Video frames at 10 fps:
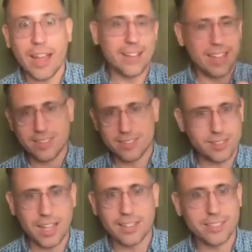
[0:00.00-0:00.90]
That's just not
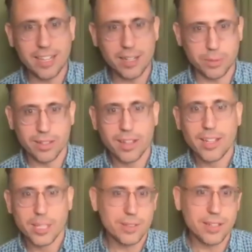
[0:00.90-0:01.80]
tenable,
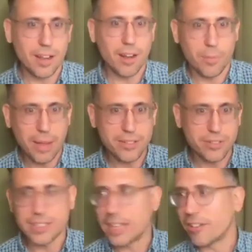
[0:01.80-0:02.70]
especially not on a pastor's
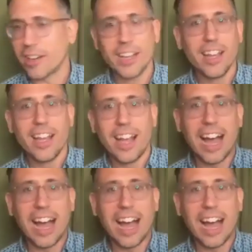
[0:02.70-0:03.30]
salary.